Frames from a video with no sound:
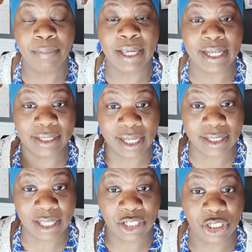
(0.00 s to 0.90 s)
because they
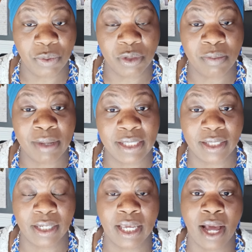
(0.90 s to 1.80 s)
said she was
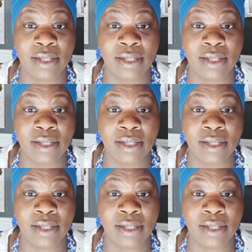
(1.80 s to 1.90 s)
mentally